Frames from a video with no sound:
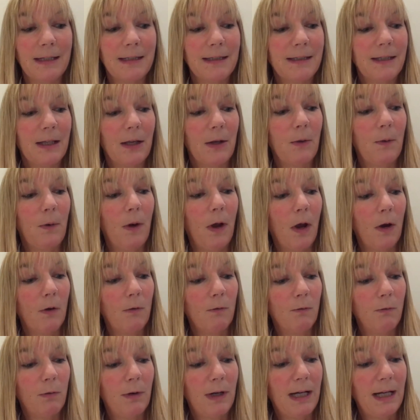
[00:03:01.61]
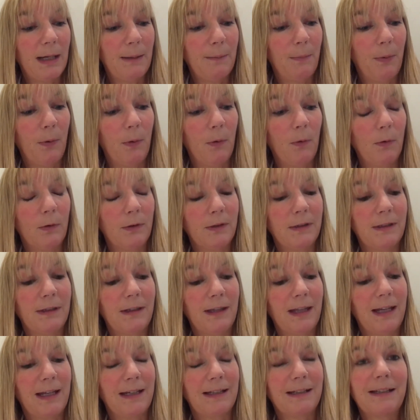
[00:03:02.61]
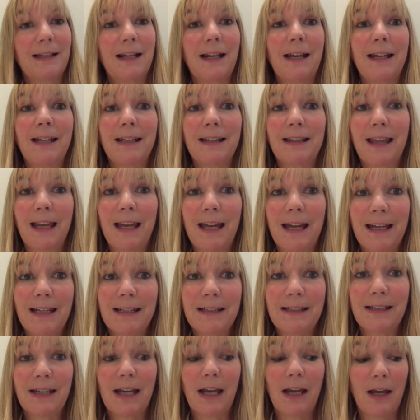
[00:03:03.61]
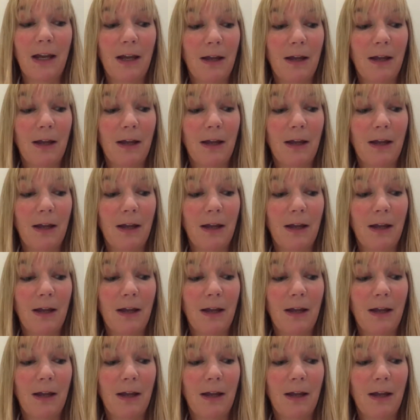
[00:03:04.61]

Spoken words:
So really important things like that.